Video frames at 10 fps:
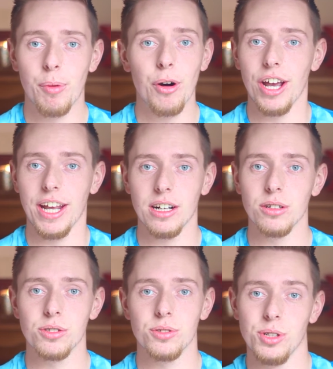boy
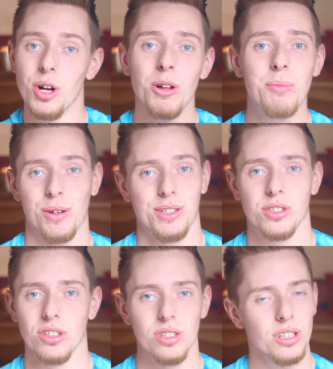goes to an all-boys
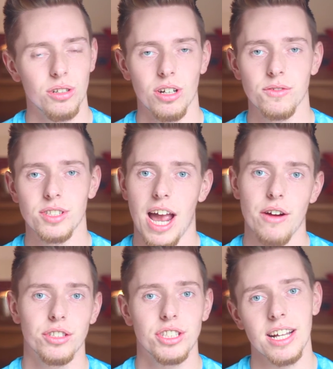school who loves to
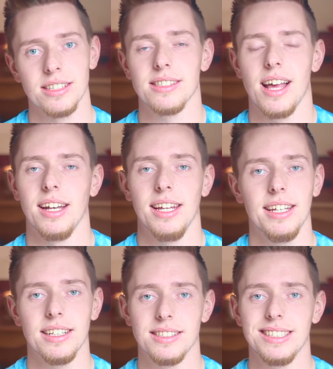Irish dance, and
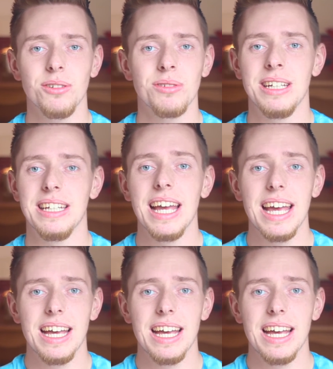he is the only